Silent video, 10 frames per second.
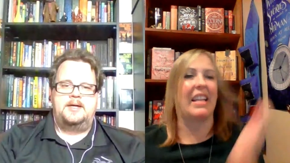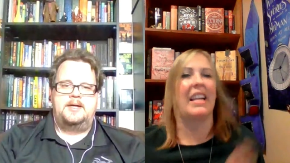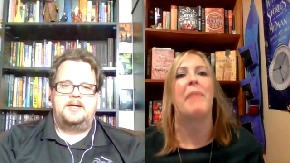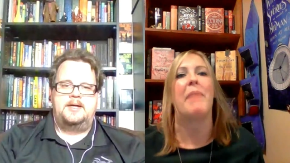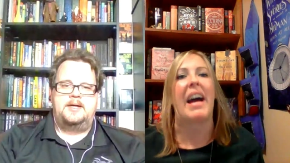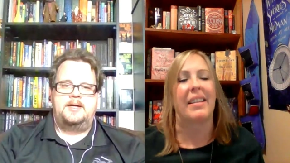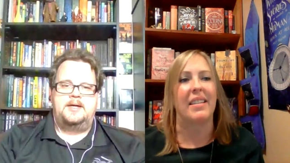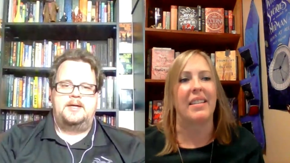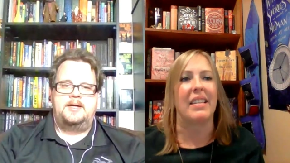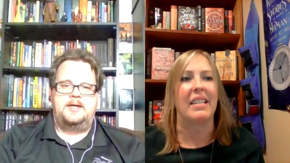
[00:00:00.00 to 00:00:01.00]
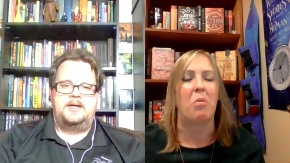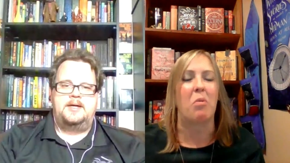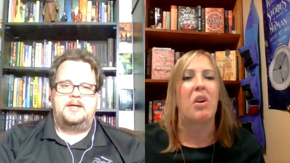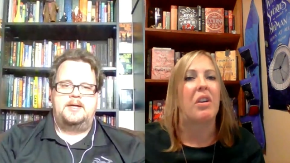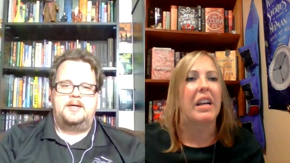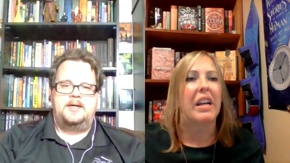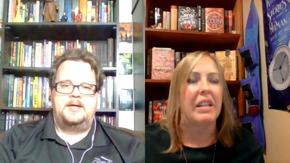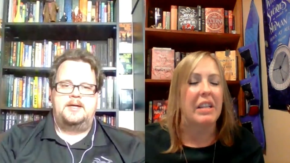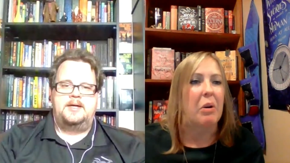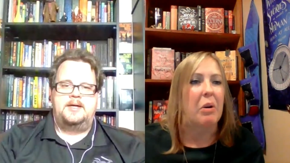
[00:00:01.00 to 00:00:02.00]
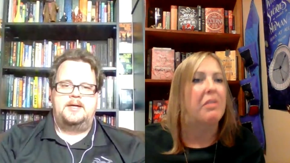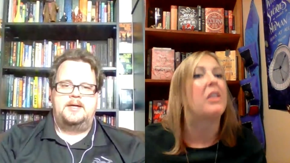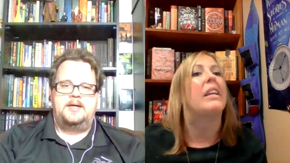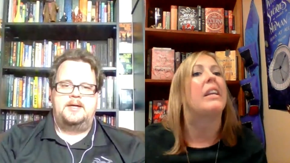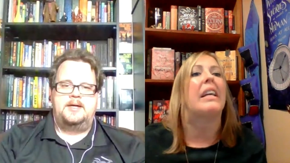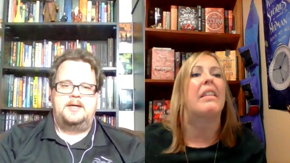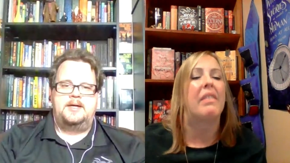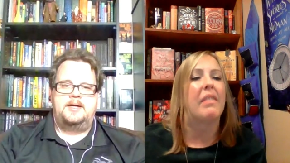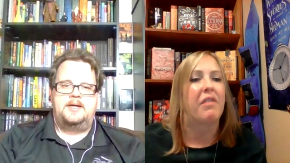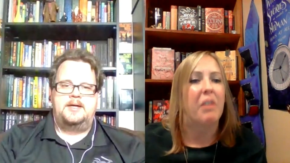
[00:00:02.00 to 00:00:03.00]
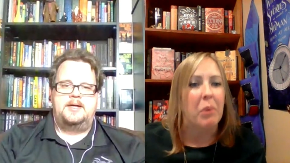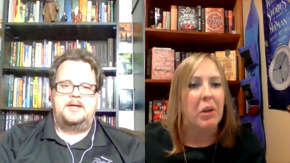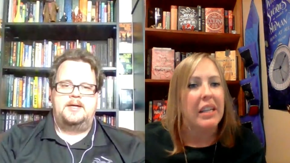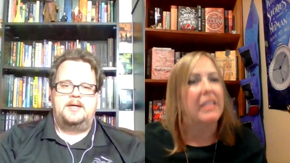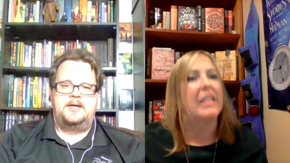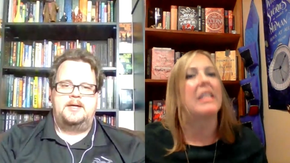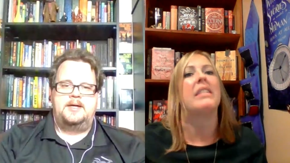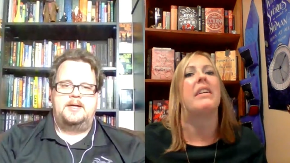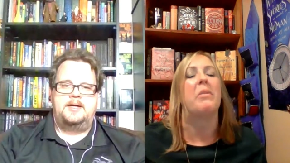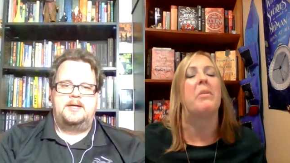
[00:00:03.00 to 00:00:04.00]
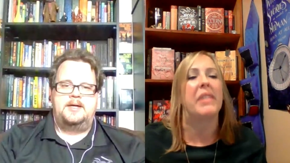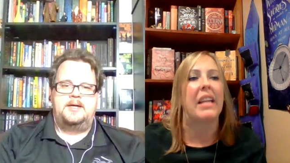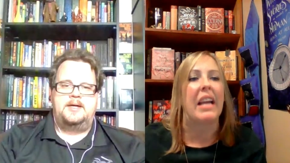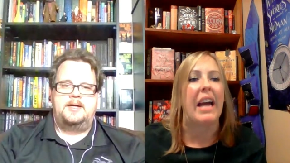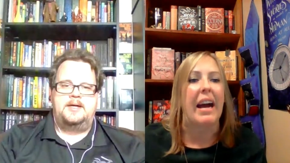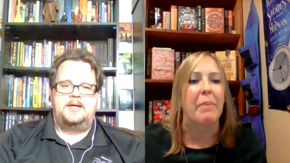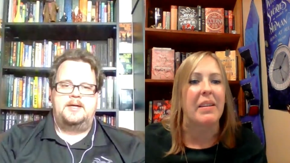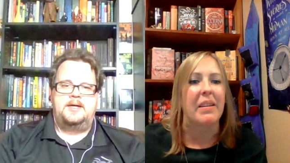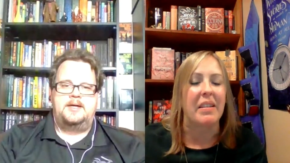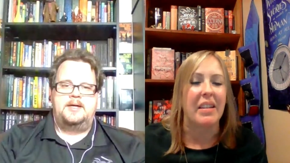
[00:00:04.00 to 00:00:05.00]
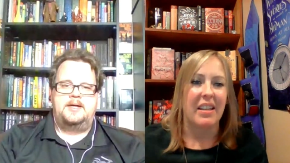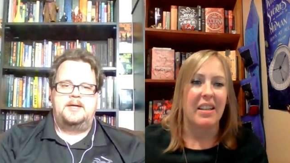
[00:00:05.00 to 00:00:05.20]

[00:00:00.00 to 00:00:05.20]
Speaker 1: and getting passes and wondering, you know, if you're going to get, if your book is going to sell, what's going to happen.